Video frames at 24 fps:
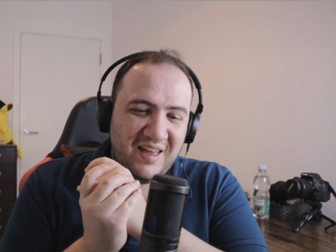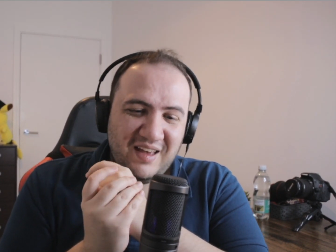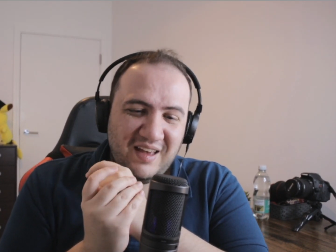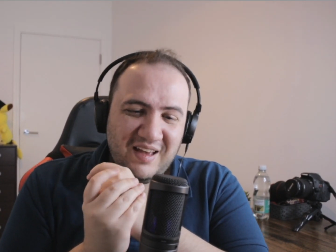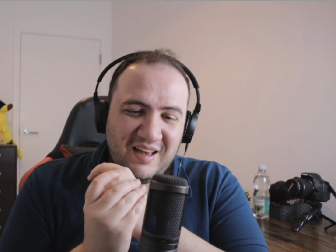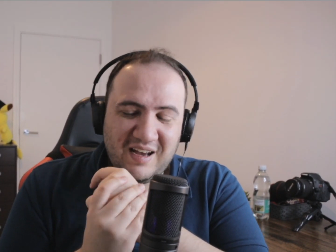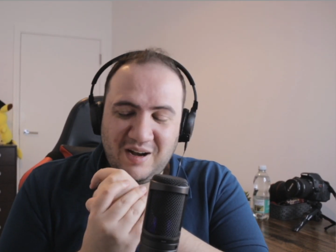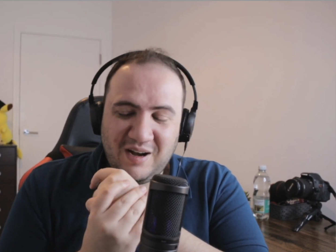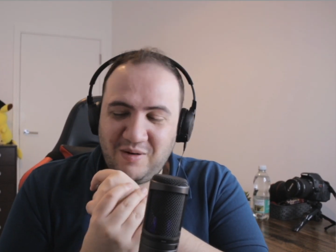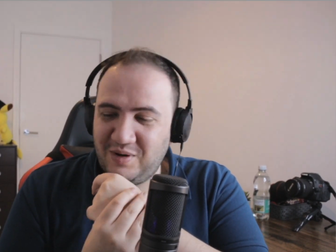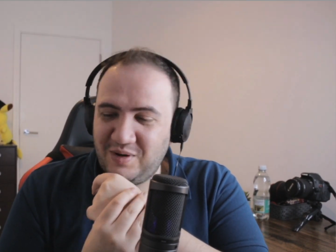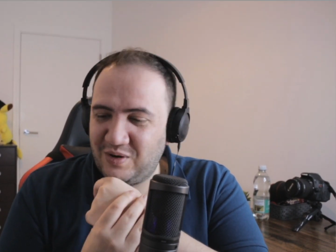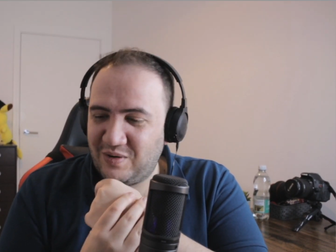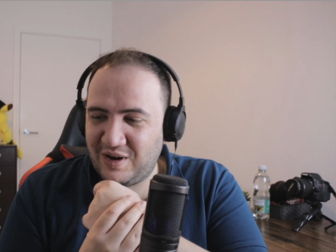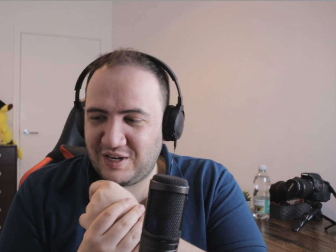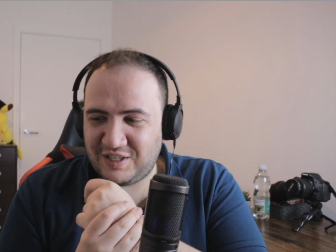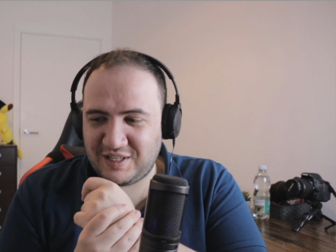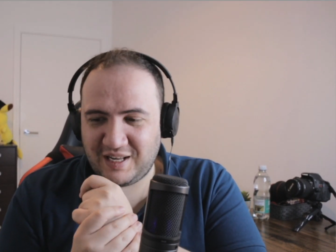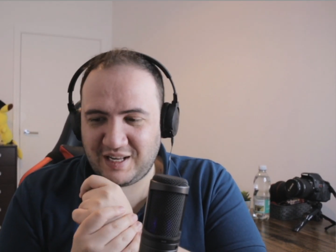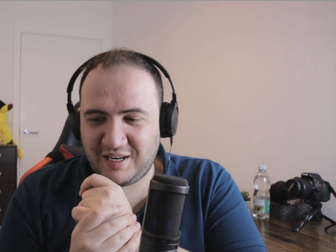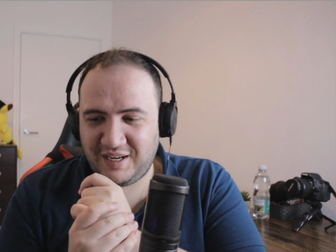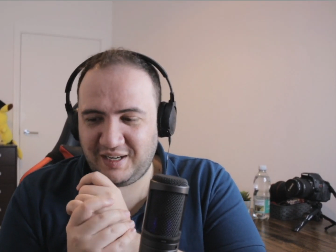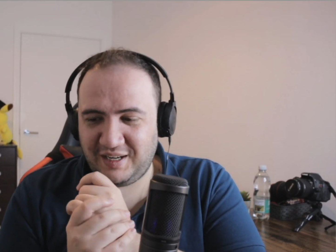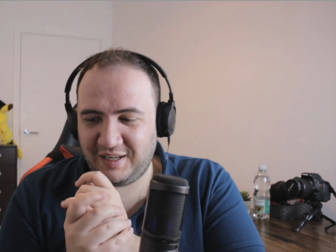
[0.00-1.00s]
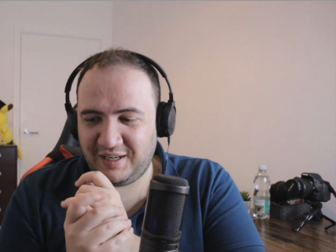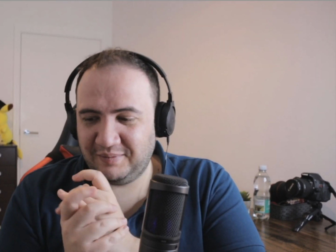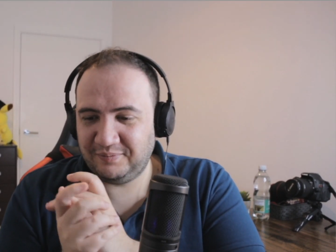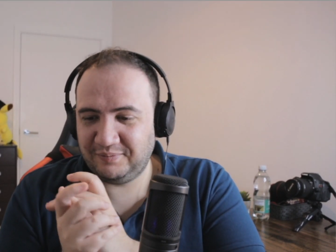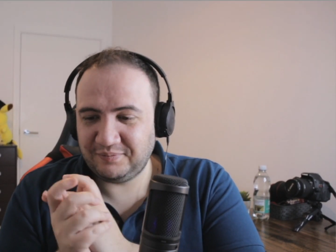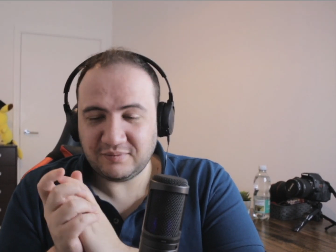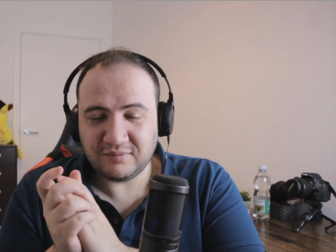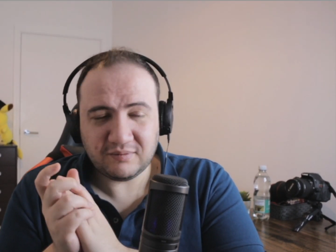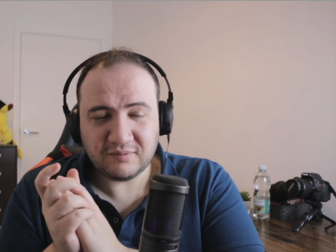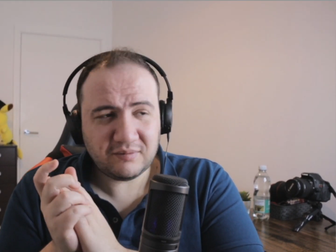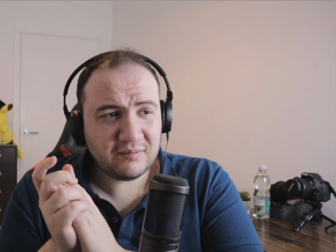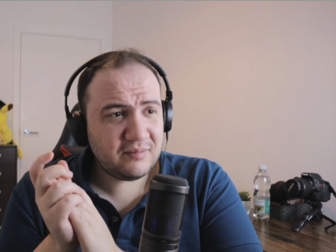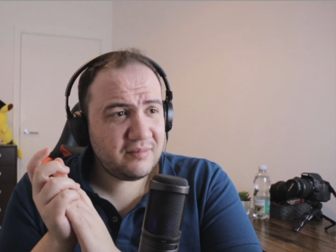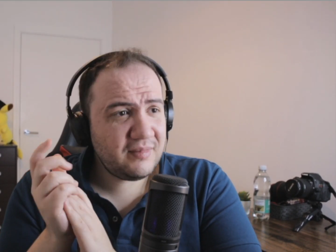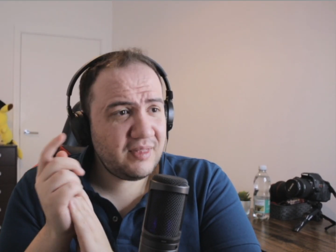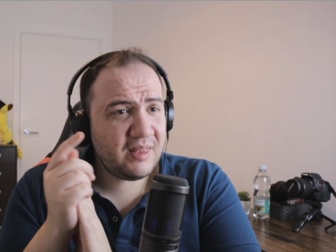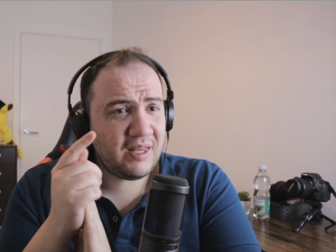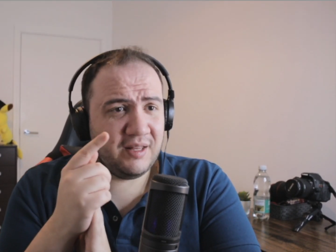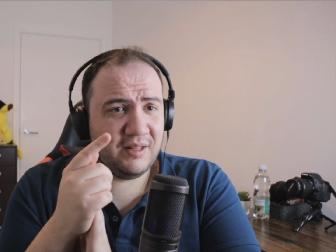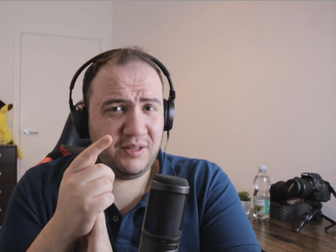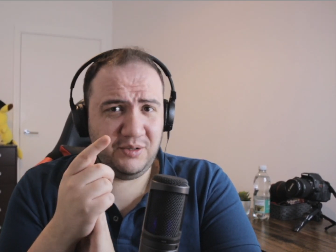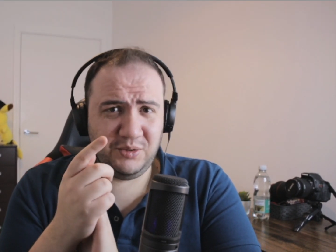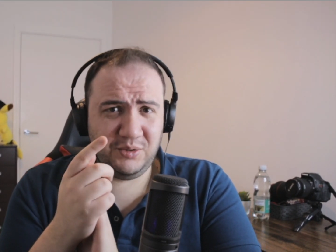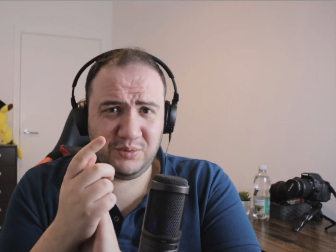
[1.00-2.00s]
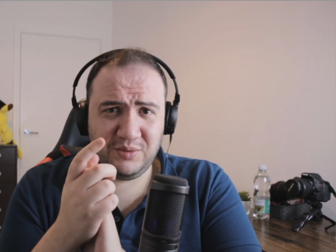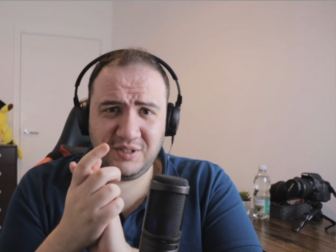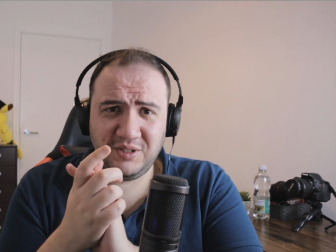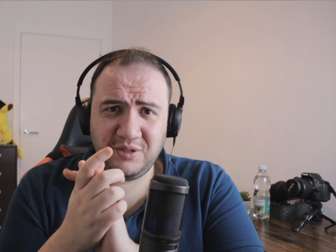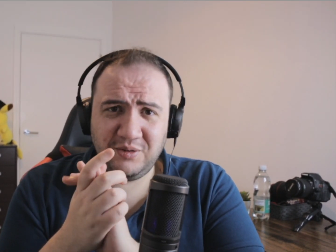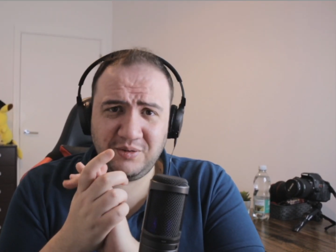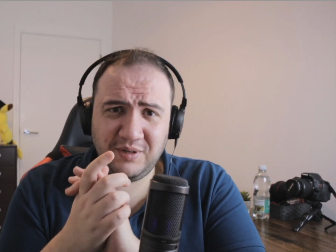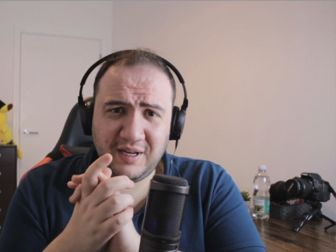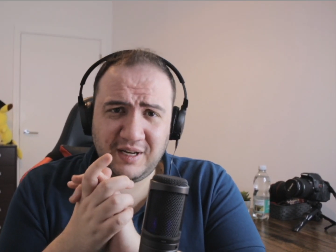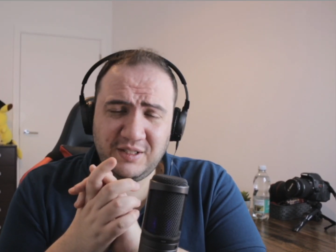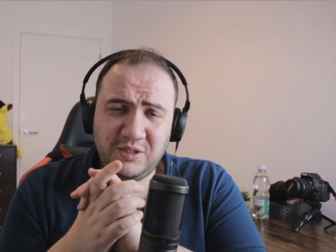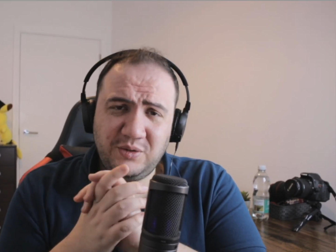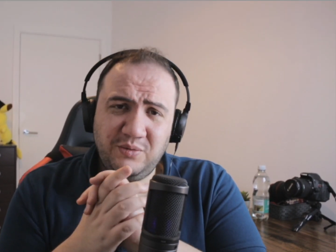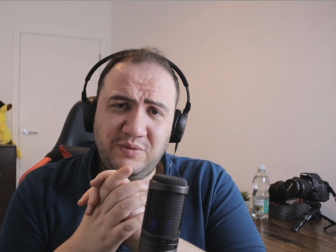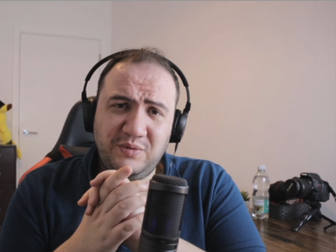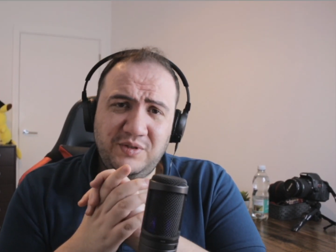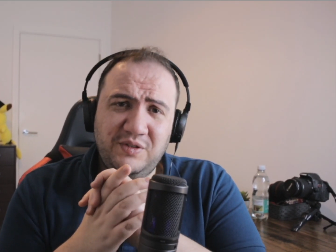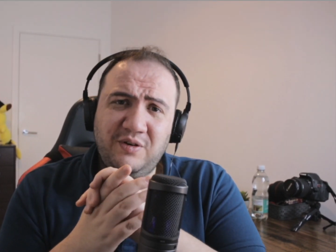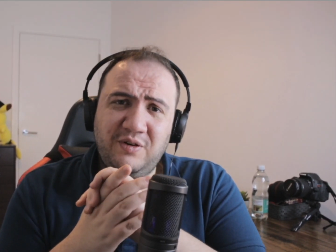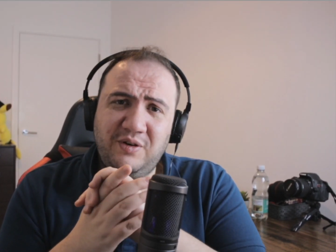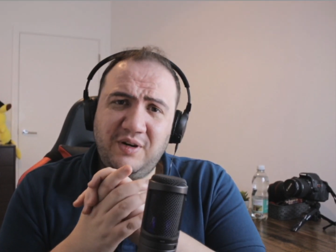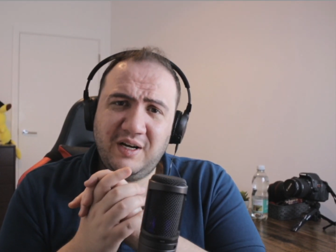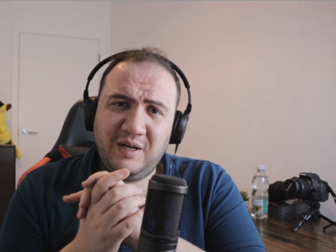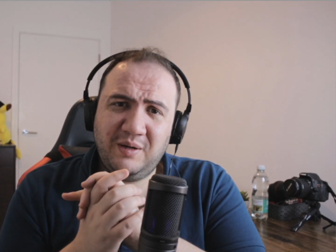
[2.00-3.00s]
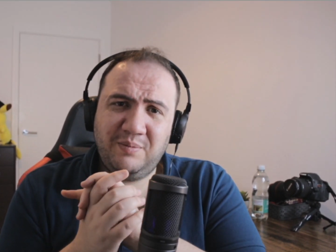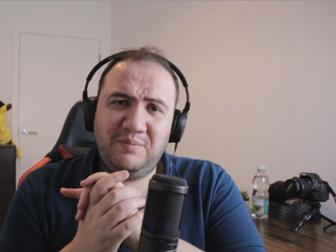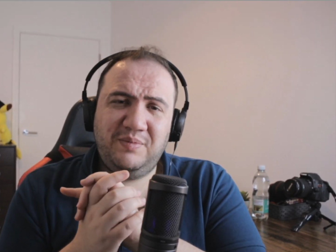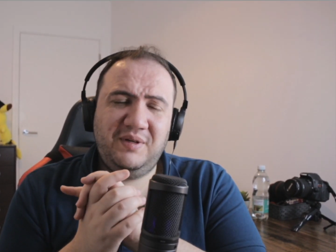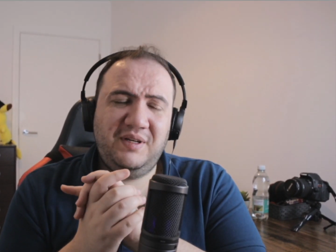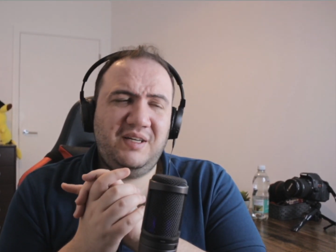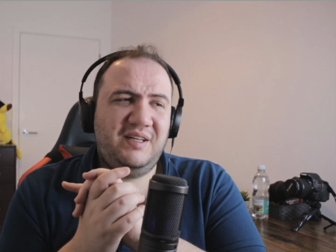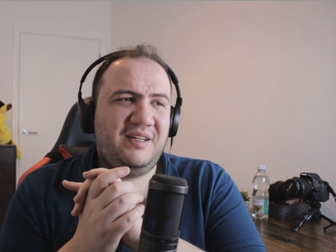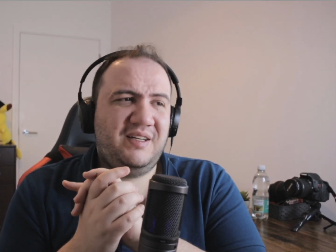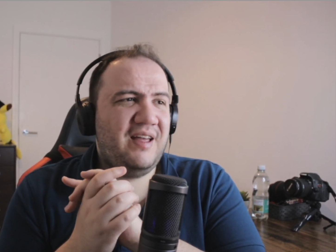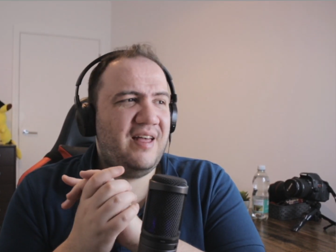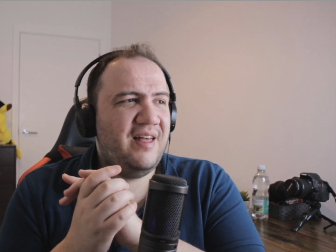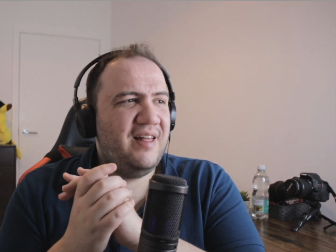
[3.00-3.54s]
I want to watch that again. This was so nice. It was very upbeat.